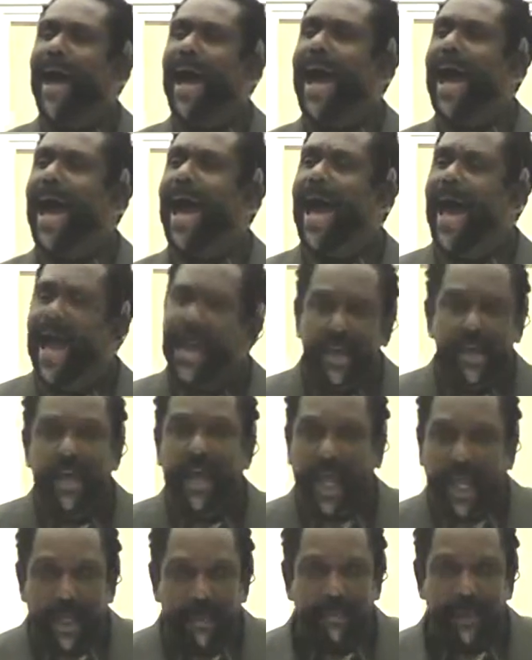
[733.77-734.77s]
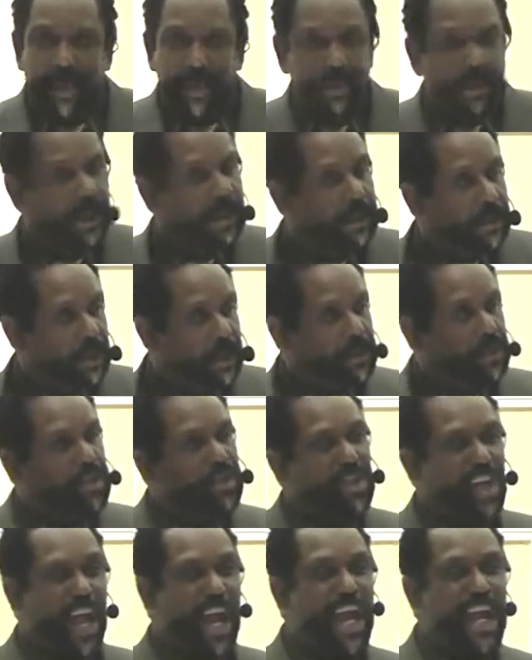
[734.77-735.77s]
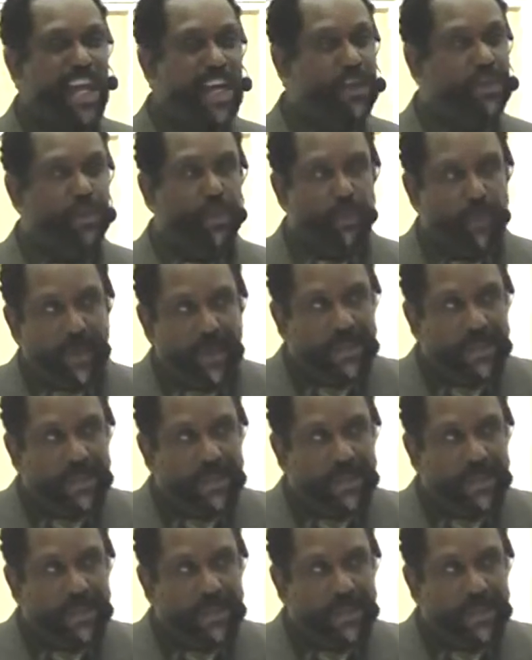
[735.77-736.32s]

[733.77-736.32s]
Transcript: buy, amen, to change the